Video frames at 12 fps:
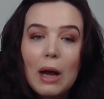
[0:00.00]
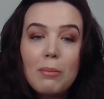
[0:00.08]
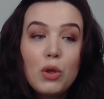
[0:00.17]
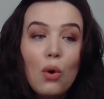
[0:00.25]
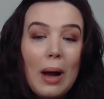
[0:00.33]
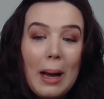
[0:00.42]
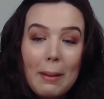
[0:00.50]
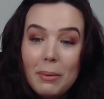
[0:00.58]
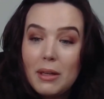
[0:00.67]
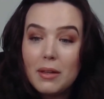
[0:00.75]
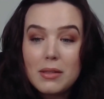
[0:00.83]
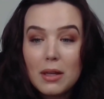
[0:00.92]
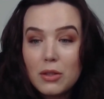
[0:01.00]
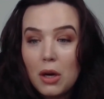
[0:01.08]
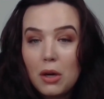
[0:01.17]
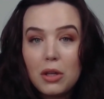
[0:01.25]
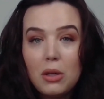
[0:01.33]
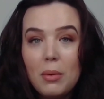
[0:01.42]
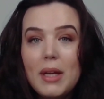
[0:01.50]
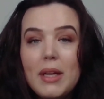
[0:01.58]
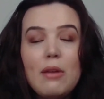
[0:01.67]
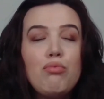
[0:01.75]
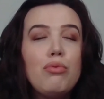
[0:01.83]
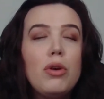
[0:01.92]
your happiness, I'd argue.
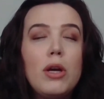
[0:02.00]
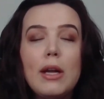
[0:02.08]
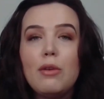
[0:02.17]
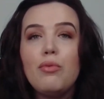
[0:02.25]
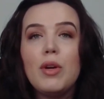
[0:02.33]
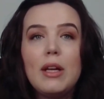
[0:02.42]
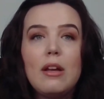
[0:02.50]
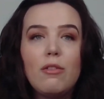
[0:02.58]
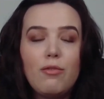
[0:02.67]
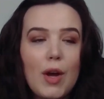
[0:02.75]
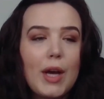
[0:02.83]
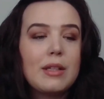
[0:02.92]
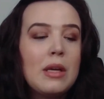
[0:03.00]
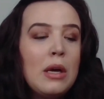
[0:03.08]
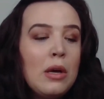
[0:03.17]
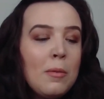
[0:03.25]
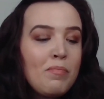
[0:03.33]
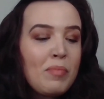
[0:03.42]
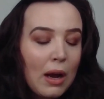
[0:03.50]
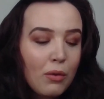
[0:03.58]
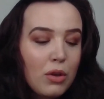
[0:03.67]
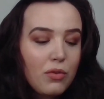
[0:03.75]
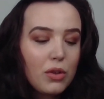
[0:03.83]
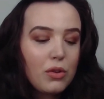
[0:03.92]
It really affects how
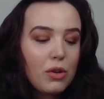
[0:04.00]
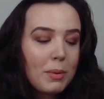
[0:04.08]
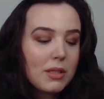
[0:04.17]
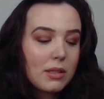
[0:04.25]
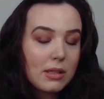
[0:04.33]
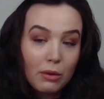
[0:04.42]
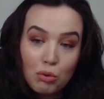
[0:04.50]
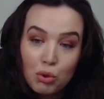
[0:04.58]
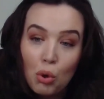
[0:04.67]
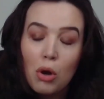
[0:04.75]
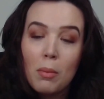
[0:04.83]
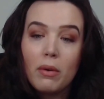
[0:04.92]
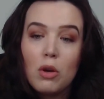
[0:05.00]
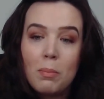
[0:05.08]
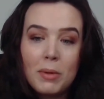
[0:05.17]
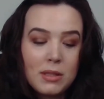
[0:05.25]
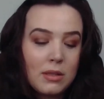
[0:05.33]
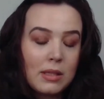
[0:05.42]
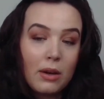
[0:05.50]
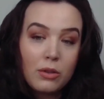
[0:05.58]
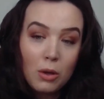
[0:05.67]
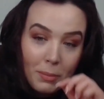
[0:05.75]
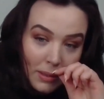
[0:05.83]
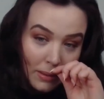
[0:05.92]
you view your business, how you talk about your business, how your
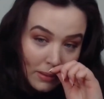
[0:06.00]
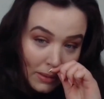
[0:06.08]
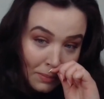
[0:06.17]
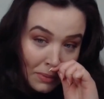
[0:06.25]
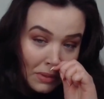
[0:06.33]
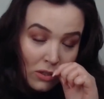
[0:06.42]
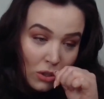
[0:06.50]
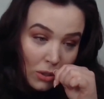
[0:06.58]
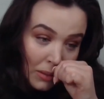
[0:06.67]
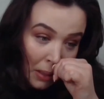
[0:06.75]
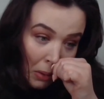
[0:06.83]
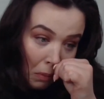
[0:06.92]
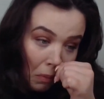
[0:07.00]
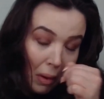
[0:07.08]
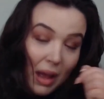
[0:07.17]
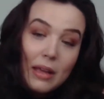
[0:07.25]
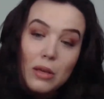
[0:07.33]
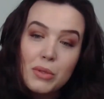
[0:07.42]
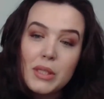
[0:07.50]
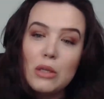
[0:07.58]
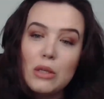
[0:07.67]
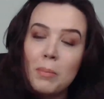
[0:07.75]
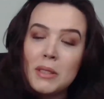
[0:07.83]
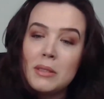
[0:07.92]
business is positioned, where you see
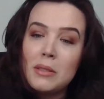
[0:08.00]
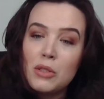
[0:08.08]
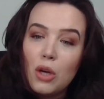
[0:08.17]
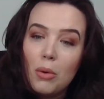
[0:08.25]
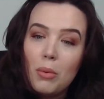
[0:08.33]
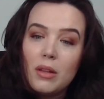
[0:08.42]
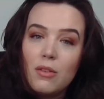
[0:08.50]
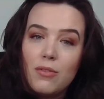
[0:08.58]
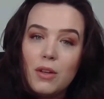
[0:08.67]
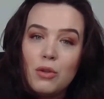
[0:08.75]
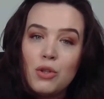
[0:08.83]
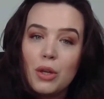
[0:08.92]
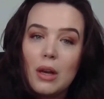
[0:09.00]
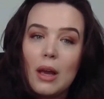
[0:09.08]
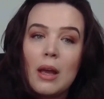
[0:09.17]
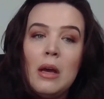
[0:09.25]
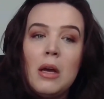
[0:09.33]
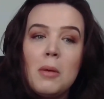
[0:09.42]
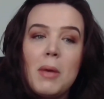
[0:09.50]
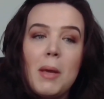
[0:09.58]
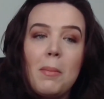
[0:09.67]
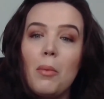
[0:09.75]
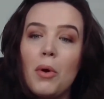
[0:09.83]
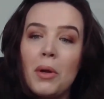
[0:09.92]
your business going in the future. Like,
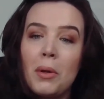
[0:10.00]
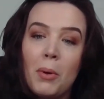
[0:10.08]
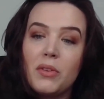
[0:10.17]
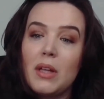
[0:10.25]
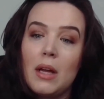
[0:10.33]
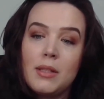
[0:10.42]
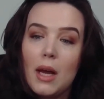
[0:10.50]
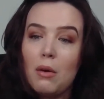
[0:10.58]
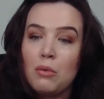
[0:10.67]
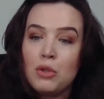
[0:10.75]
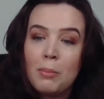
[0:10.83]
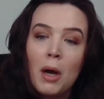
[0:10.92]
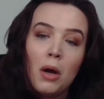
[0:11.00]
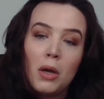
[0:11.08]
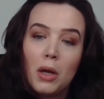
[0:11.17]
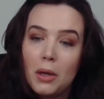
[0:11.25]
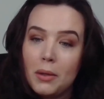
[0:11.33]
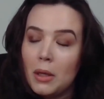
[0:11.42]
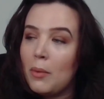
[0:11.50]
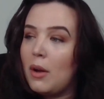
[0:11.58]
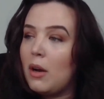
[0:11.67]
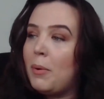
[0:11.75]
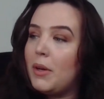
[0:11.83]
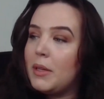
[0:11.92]
people want to put that down to marketing, they want to
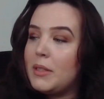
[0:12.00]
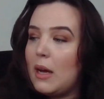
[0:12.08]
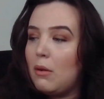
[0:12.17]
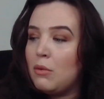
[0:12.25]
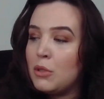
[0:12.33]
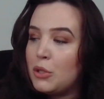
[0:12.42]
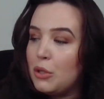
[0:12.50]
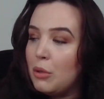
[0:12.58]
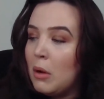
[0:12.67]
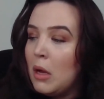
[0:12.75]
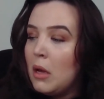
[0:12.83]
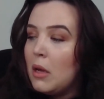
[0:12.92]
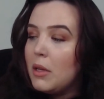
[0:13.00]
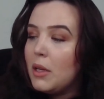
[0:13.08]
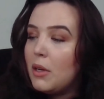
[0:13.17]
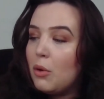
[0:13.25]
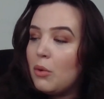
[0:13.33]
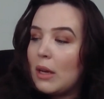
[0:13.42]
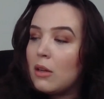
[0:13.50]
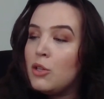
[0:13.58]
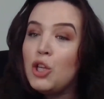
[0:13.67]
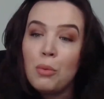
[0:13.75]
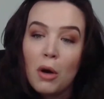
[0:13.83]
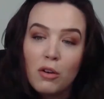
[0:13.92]
put it down to, like a
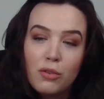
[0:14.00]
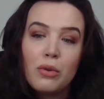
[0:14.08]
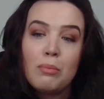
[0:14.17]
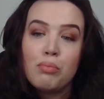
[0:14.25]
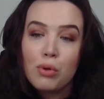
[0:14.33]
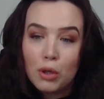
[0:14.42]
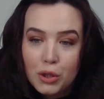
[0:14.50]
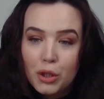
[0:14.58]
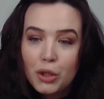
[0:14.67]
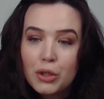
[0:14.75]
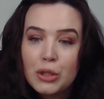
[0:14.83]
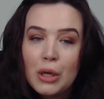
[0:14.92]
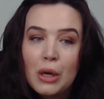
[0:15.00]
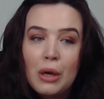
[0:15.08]
new offer and product.